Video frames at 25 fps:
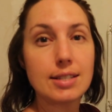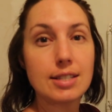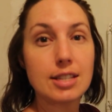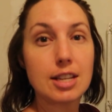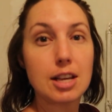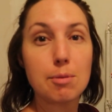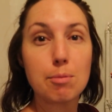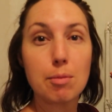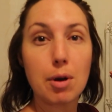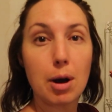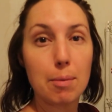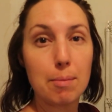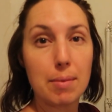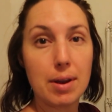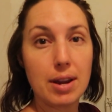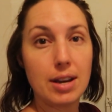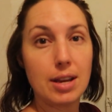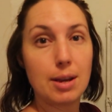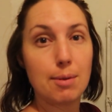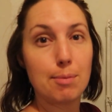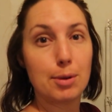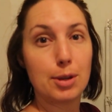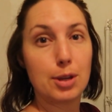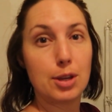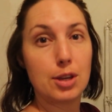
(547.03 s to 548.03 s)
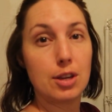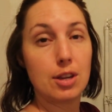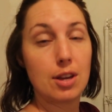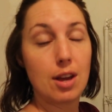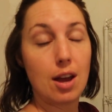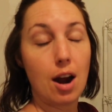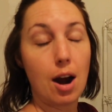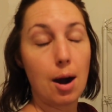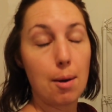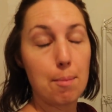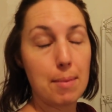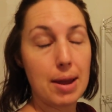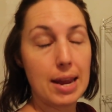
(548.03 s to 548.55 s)
some Armenian,
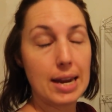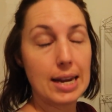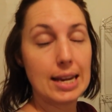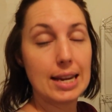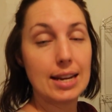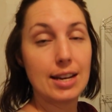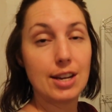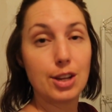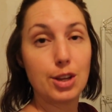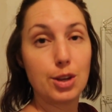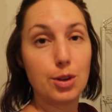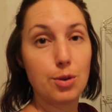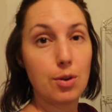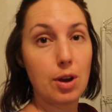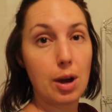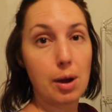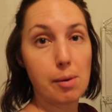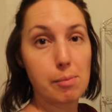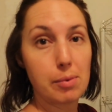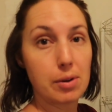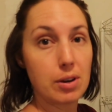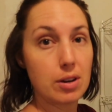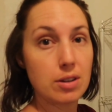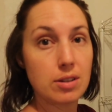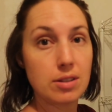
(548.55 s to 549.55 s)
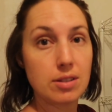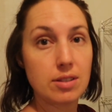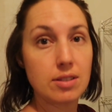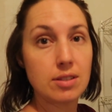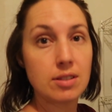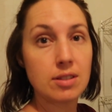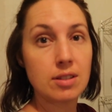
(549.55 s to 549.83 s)
Armenian cucumbers